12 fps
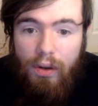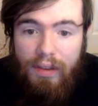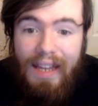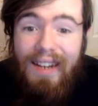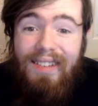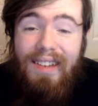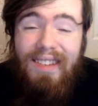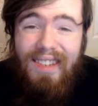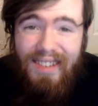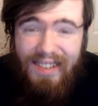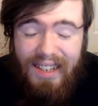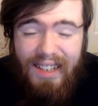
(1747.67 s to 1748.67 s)
That is
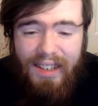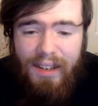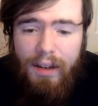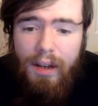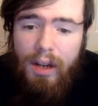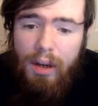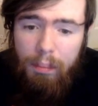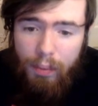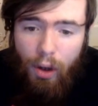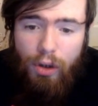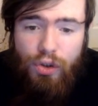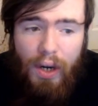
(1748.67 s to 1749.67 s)
insane.
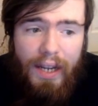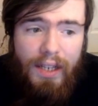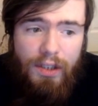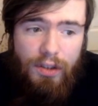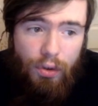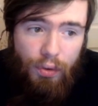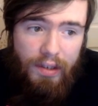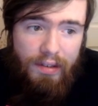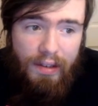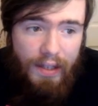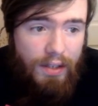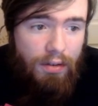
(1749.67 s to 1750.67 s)
Block Dragon is crazy. This